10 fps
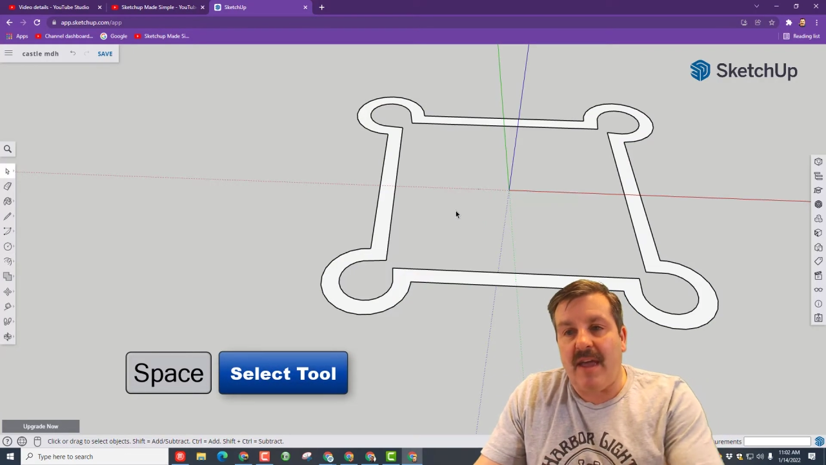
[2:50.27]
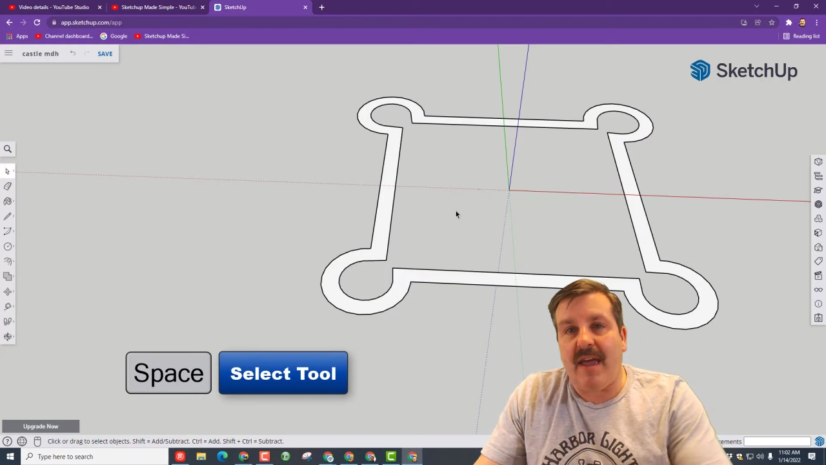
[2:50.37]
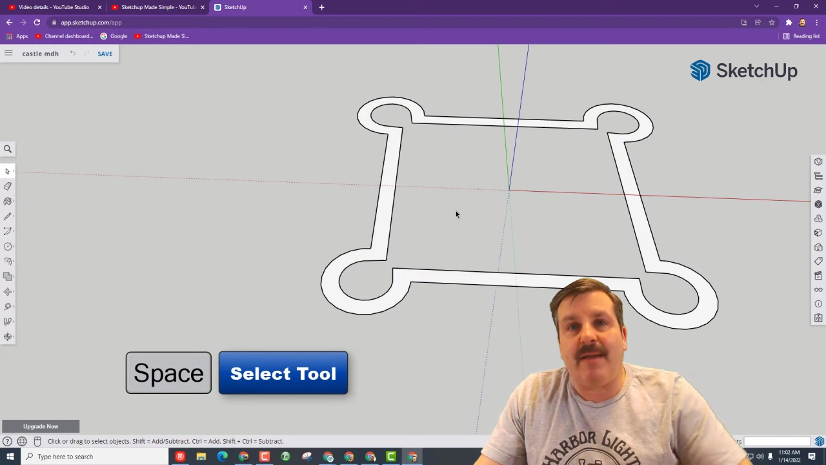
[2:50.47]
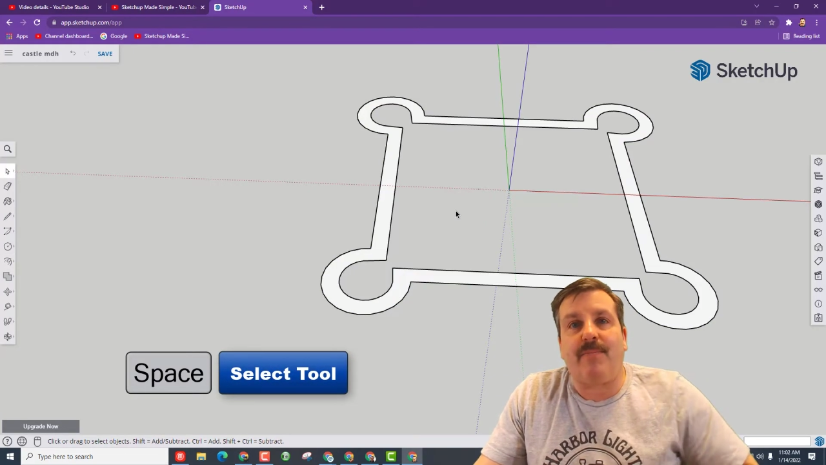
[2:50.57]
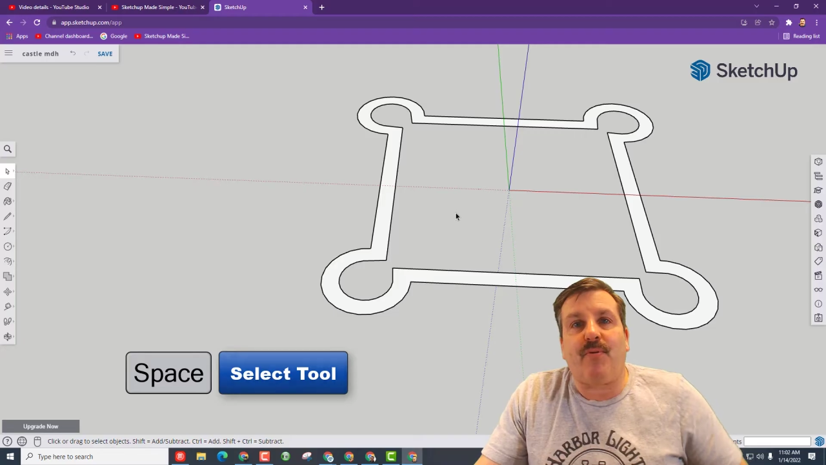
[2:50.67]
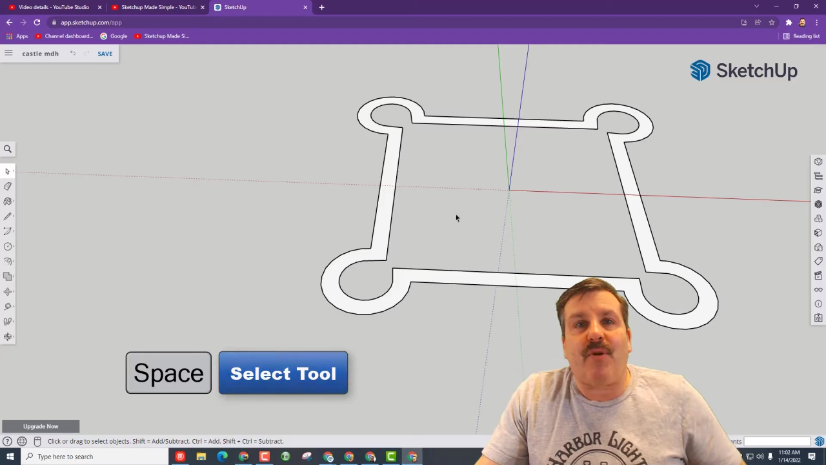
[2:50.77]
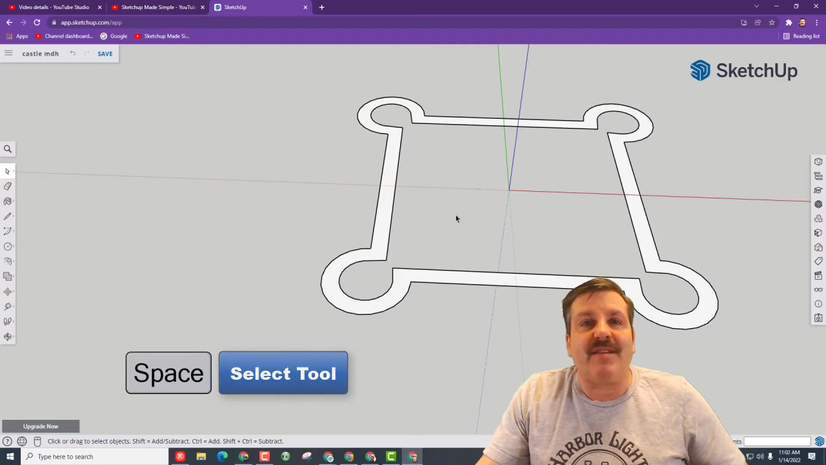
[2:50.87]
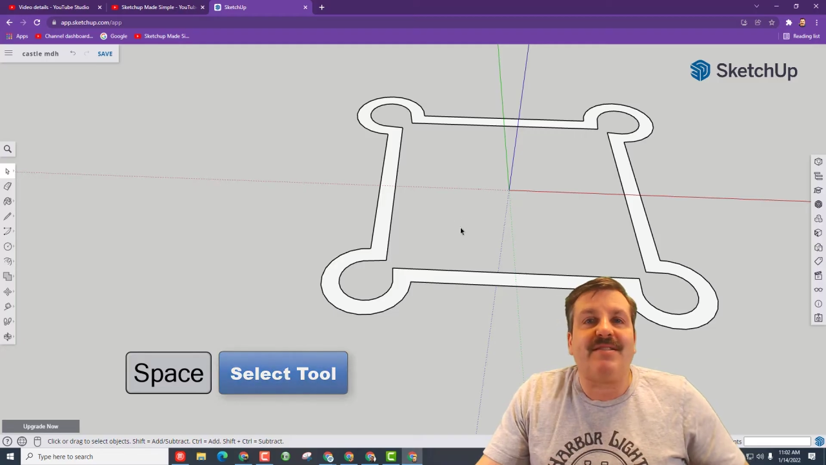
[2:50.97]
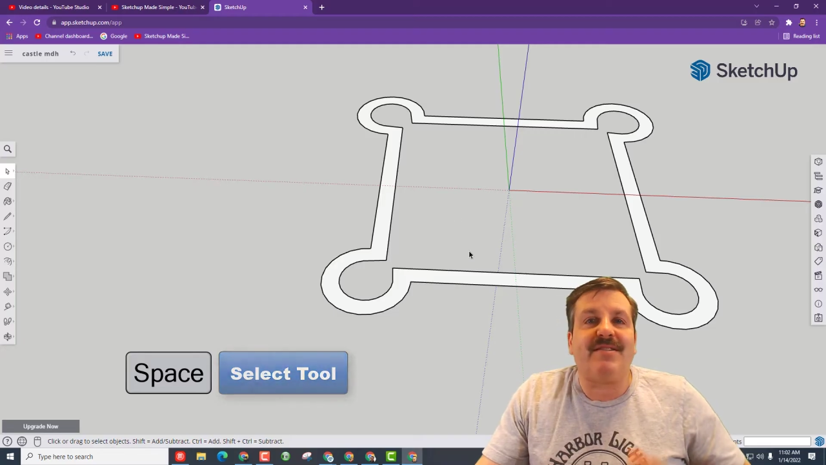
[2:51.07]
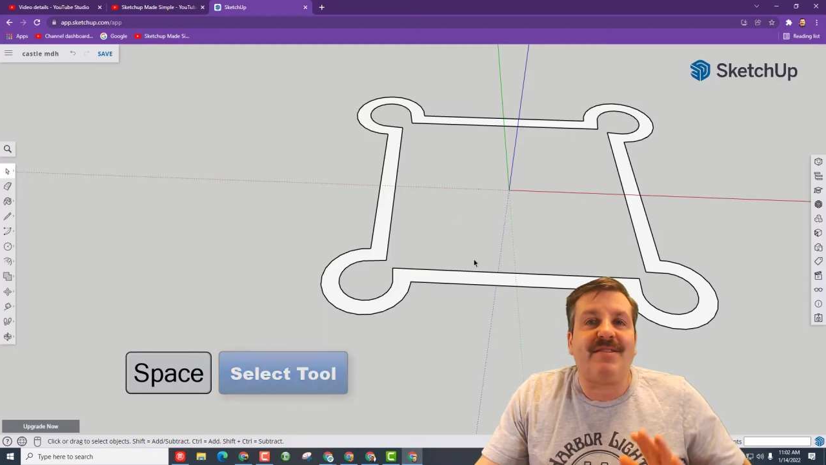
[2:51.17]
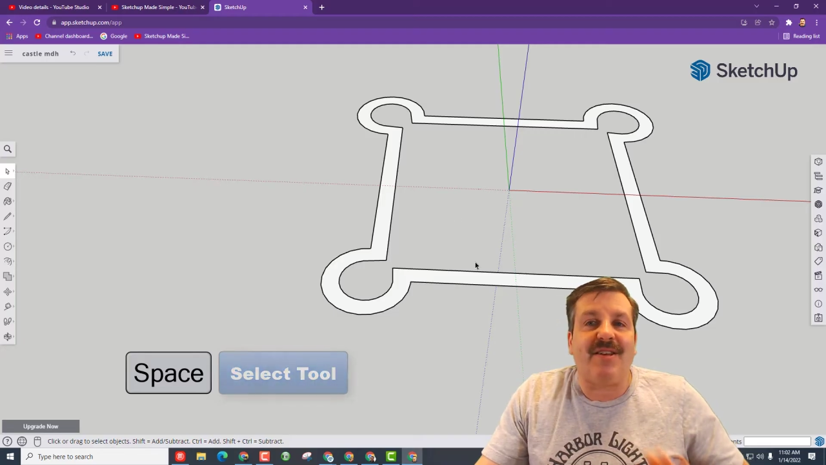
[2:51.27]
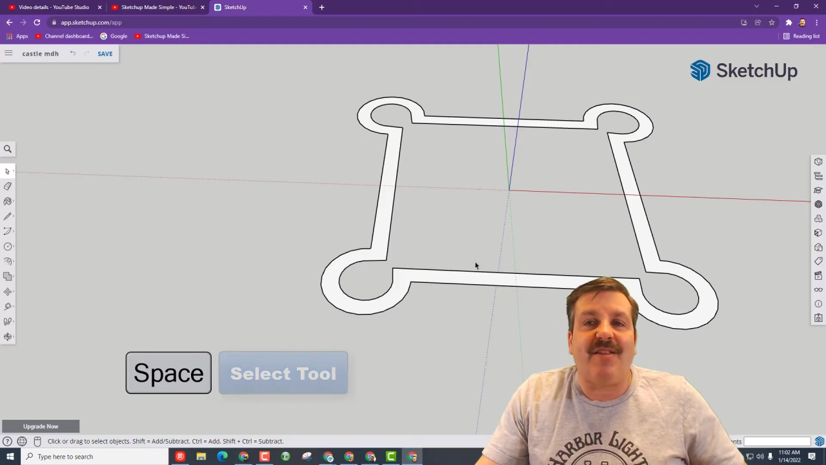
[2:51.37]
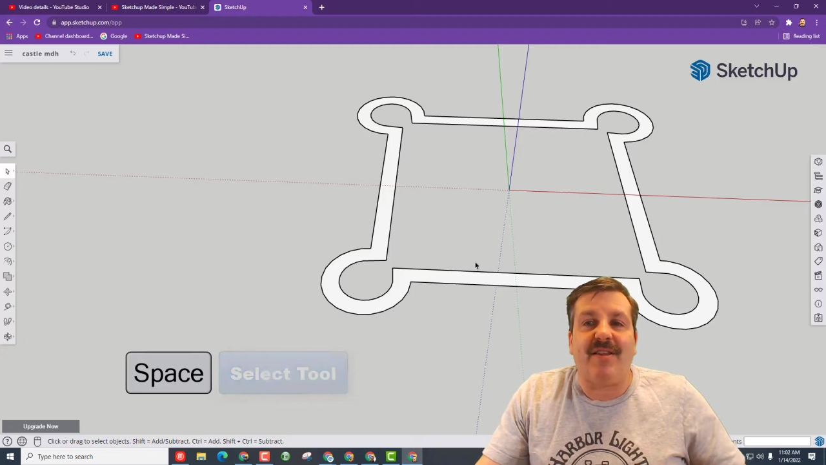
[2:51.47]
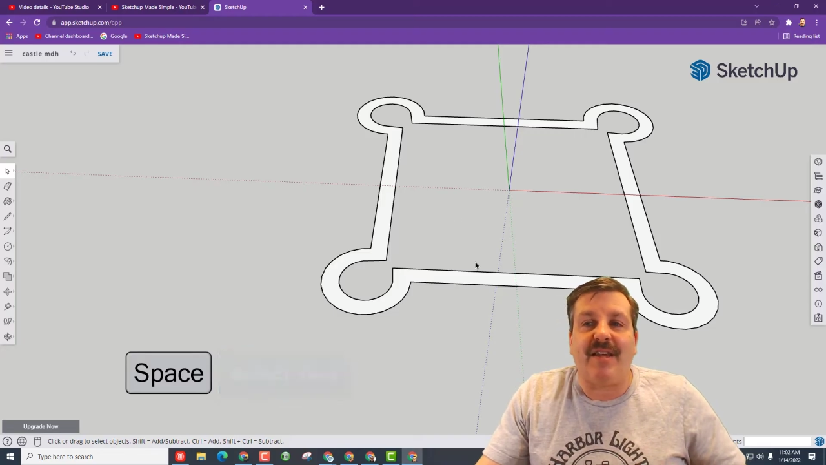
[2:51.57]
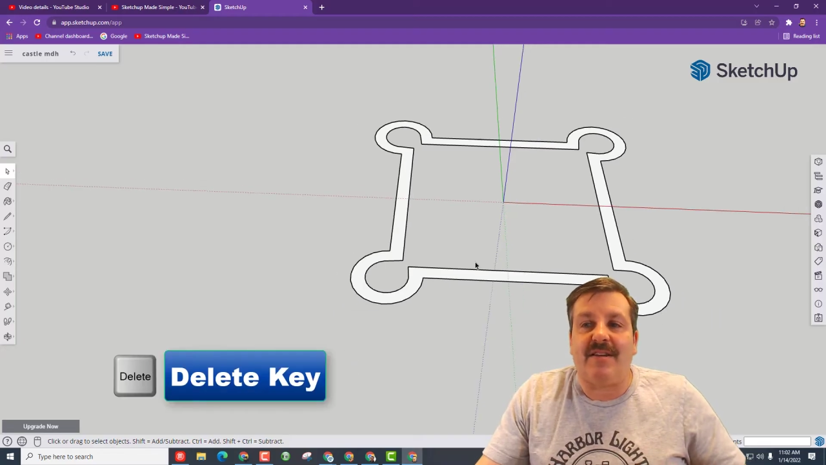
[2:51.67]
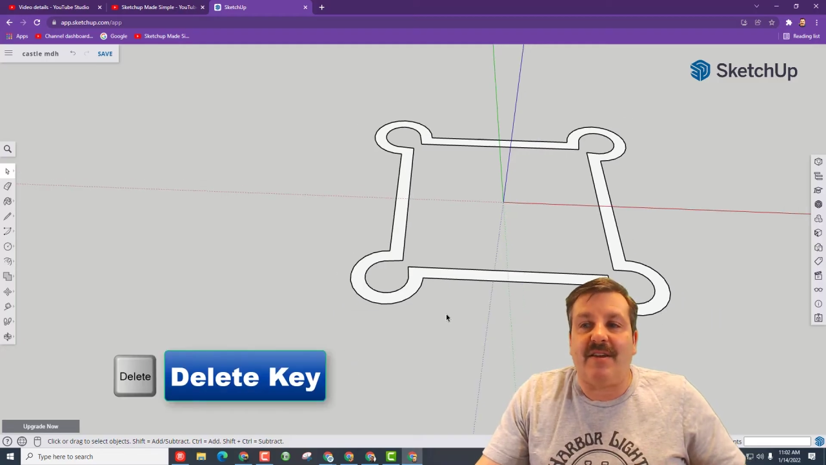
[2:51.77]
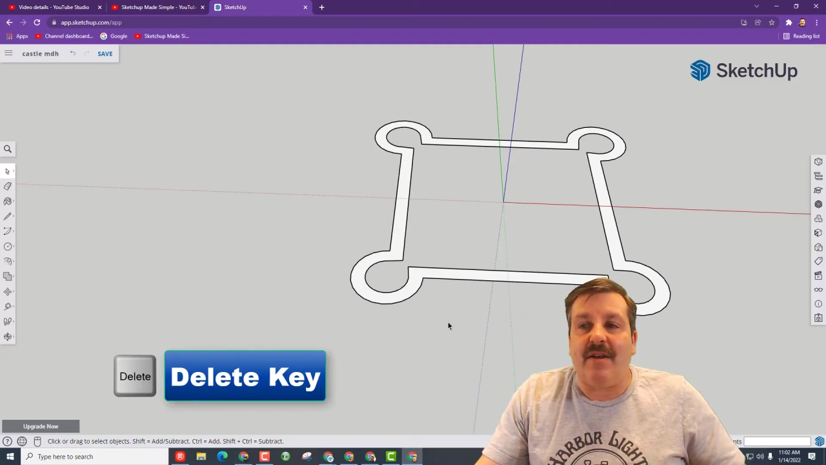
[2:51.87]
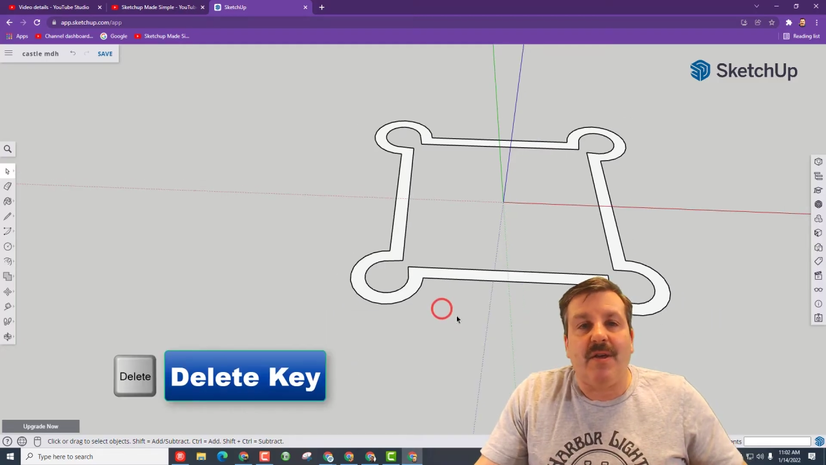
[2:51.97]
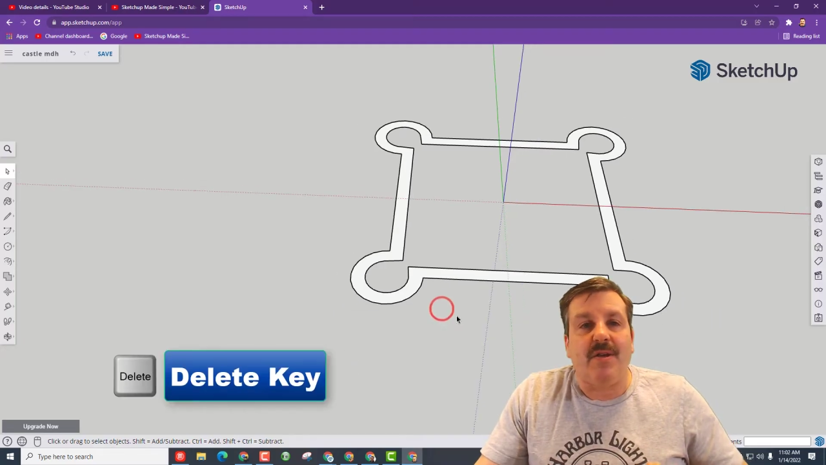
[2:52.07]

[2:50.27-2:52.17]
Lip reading: and press delete.